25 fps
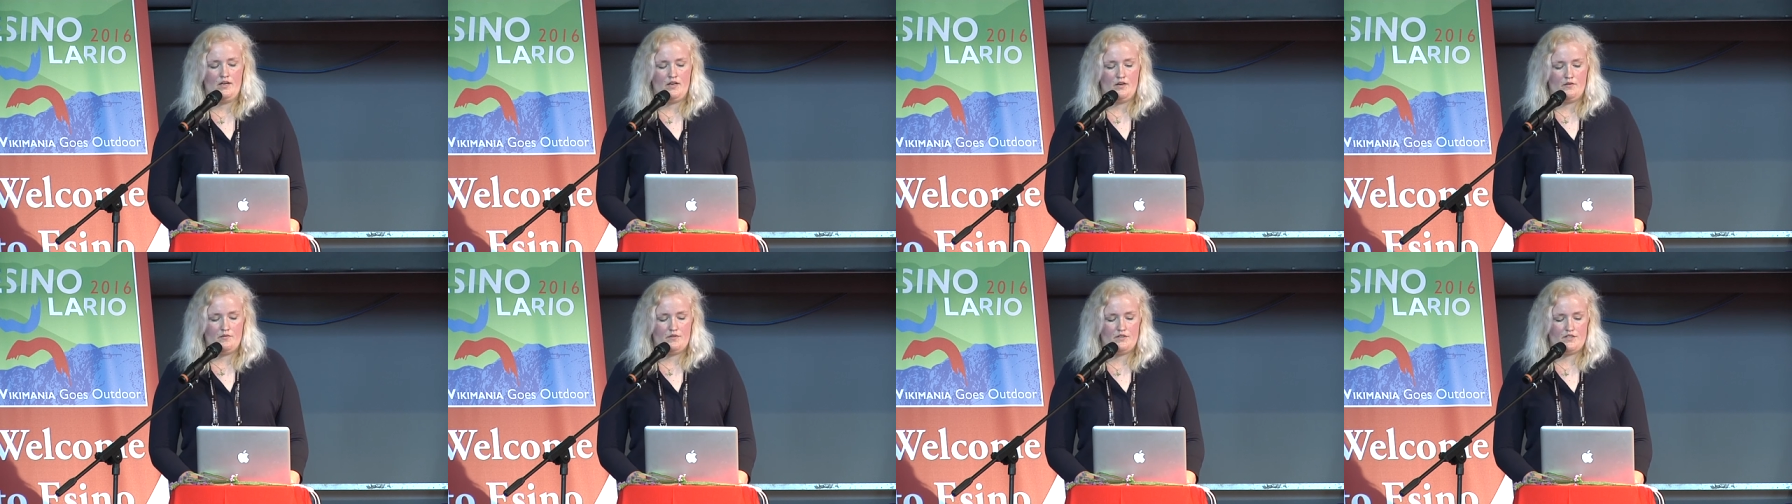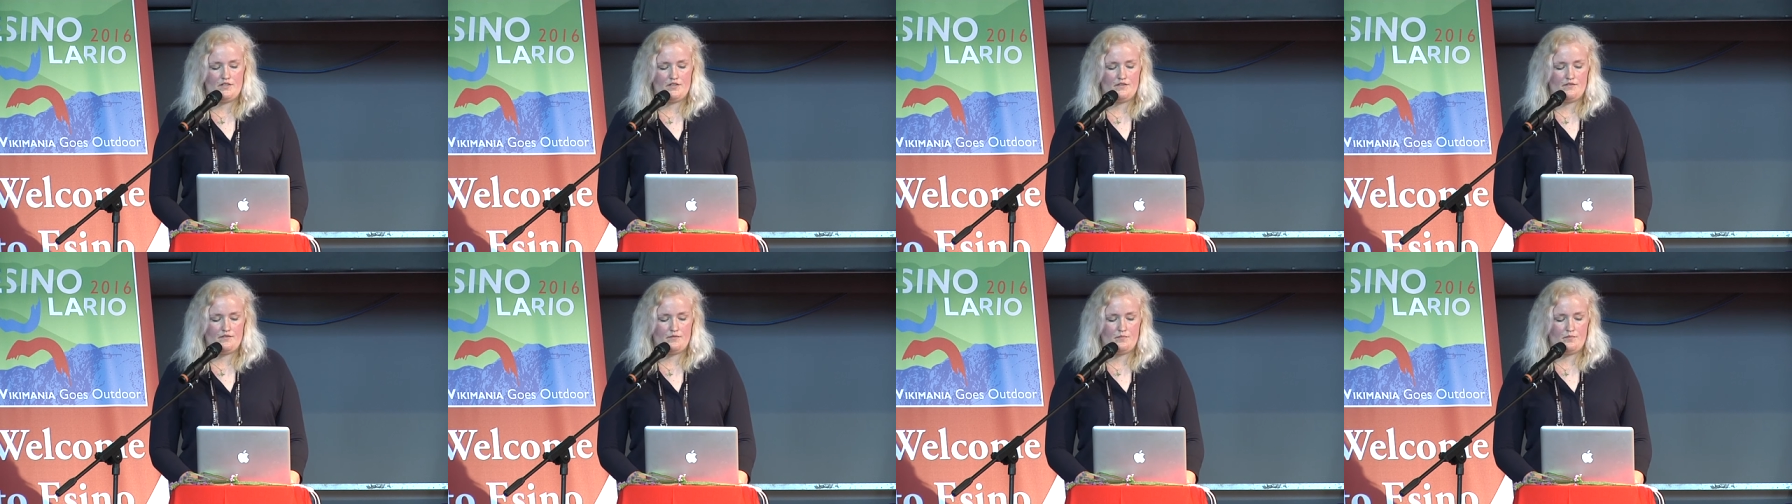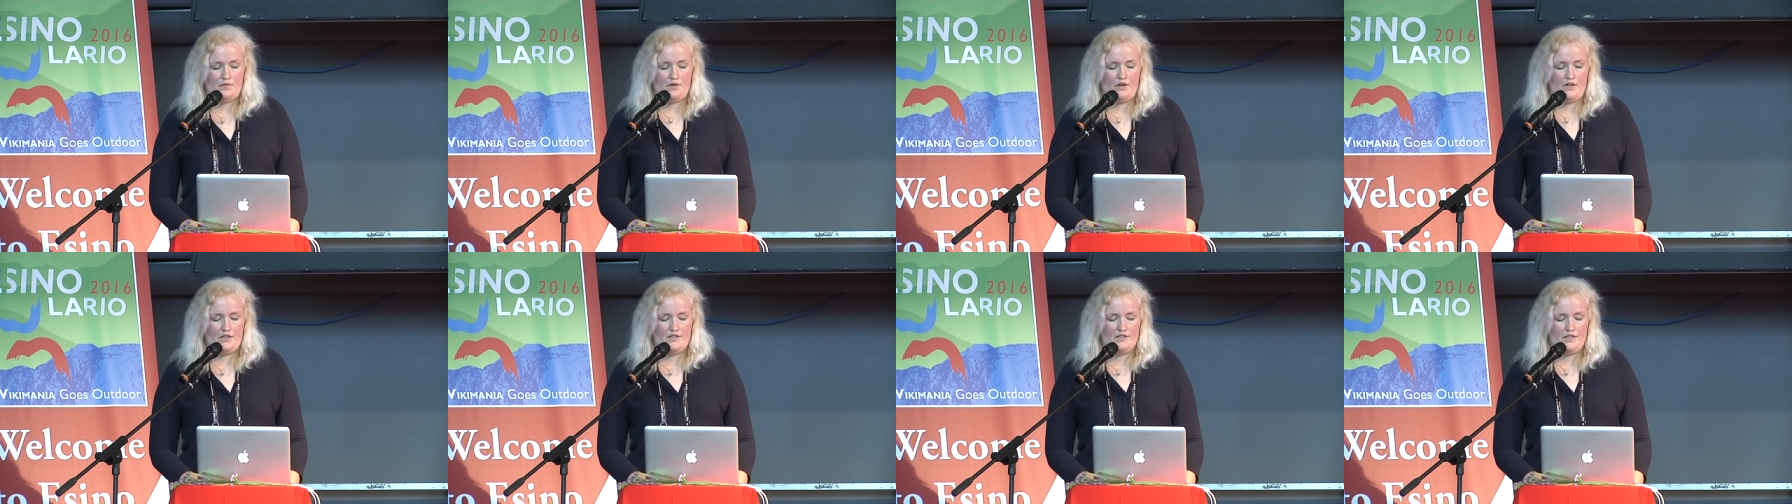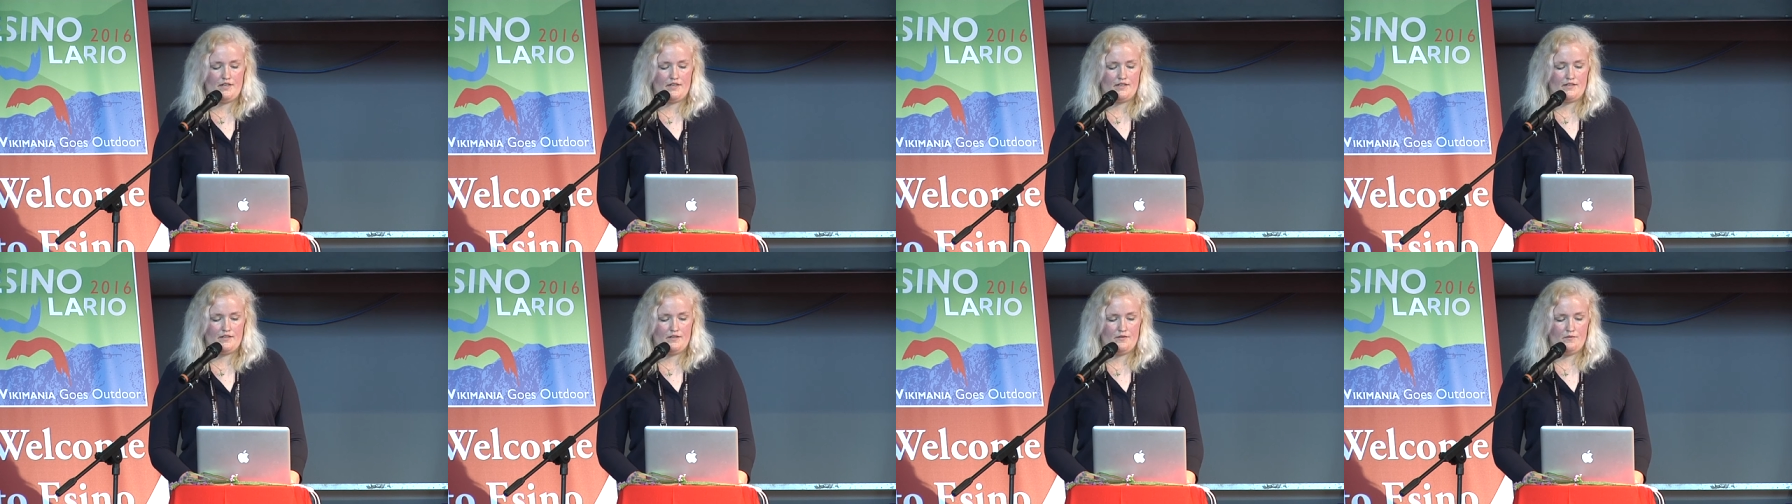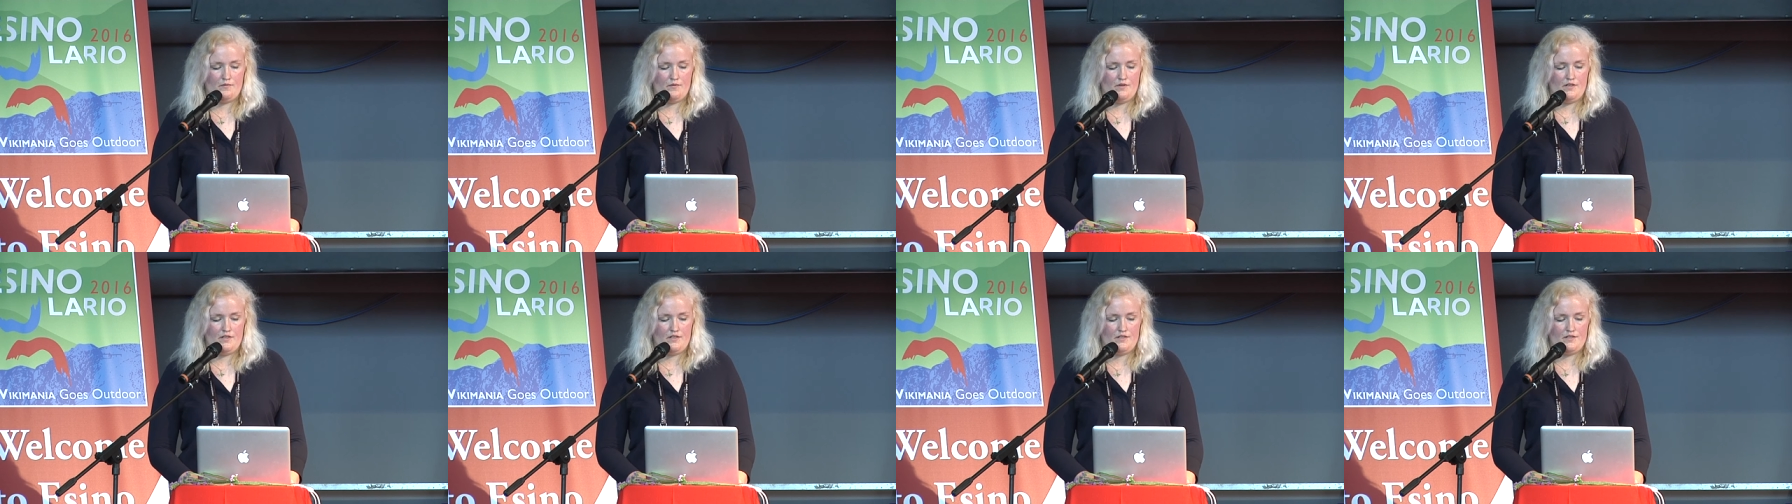which is a project
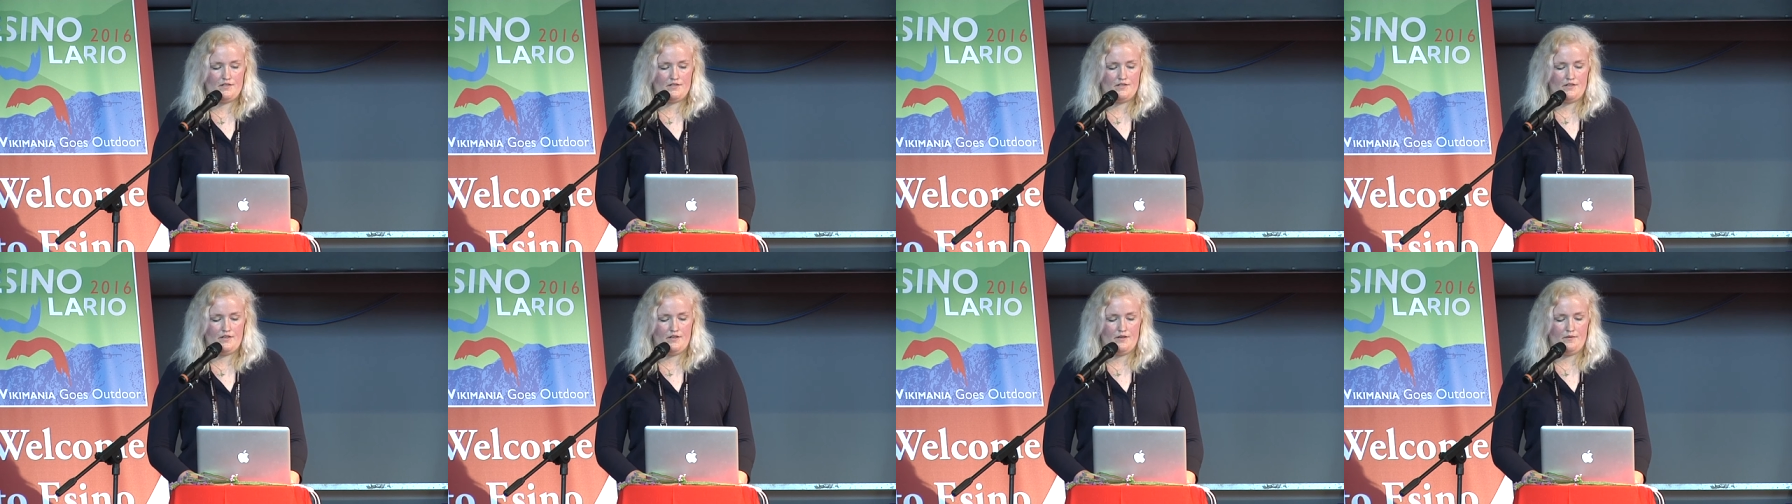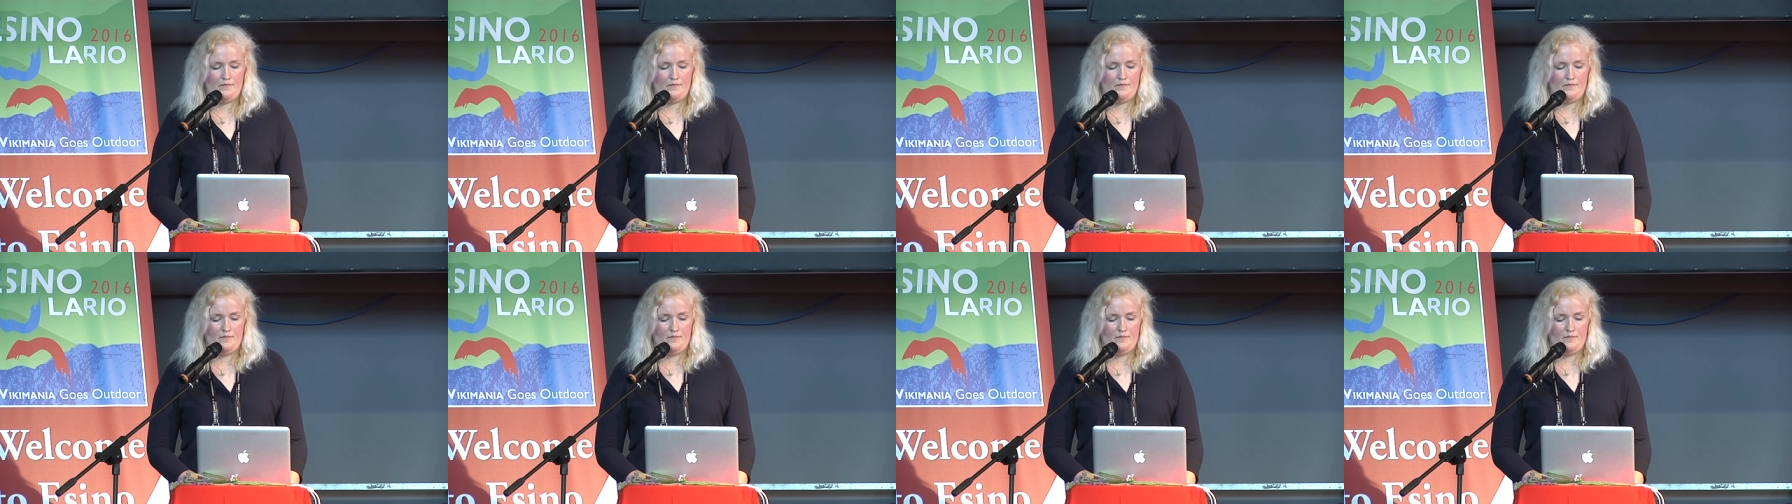in which